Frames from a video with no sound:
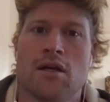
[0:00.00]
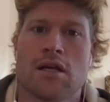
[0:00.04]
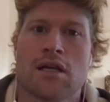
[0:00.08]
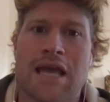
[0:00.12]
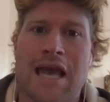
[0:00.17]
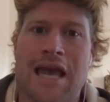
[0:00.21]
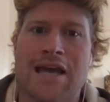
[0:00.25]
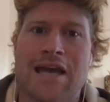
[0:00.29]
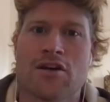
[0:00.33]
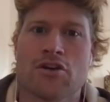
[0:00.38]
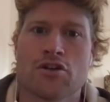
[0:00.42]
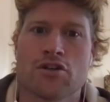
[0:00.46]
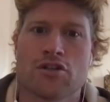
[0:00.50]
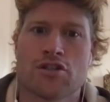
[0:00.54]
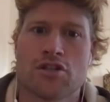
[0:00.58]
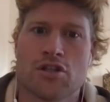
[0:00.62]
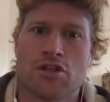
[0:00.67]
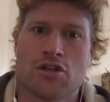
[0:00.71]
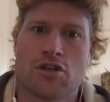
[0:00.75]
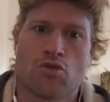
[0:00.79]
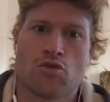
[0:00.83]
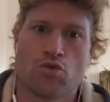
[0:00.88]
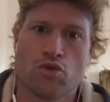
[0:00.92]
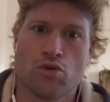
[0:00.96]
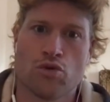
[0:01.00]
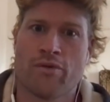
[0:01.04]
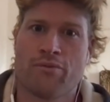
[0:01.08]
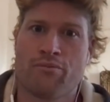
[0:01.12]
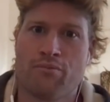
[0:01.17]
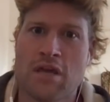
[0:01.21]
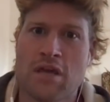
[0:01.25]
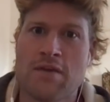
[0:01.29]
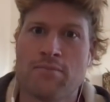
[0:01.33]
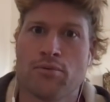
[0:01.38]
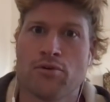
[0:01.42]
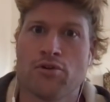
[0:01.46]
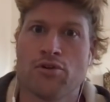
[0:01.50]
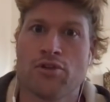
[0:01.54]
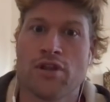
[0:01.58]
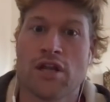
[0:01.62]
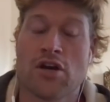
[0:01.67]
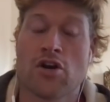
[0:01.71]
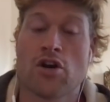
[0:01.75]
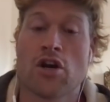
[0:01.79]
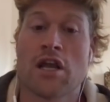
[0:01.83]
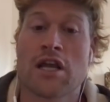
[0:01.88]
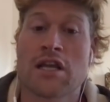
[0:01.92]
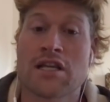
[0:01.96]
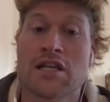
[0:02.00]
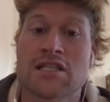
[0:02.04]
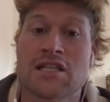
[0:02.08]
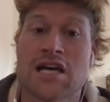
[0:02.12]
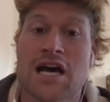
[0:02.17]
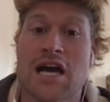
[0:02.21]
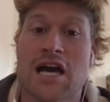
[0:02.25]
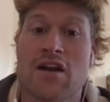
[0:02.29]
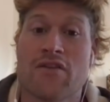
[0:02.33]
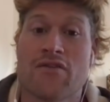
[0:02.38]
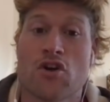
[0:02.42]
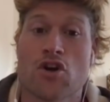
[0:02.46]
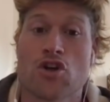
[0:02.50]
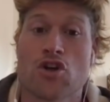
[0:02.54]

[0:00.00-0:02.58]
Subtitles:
cater to the group of people that are inside of our